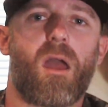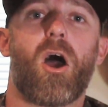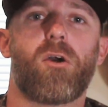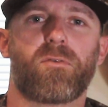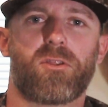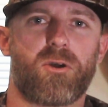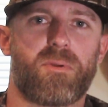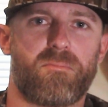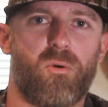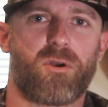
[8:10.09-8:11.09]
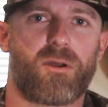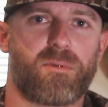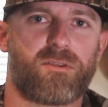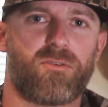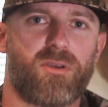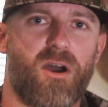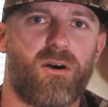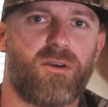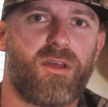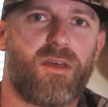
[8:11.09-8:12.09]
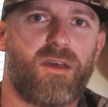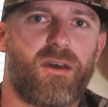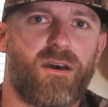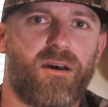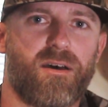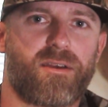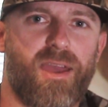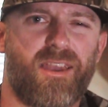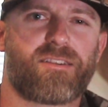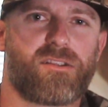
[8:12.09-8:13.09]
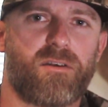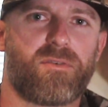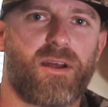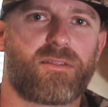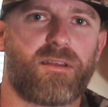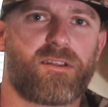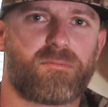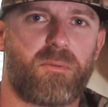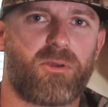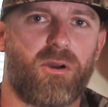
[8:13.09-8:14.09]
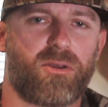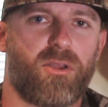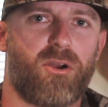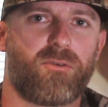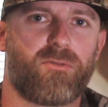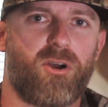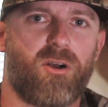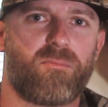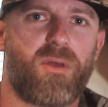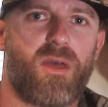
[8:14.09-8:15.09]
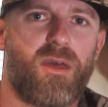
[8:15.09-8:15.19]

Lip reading: Hopefully there'll be more coming to y'all, kind of stuff like this. Maybe y'all can learn from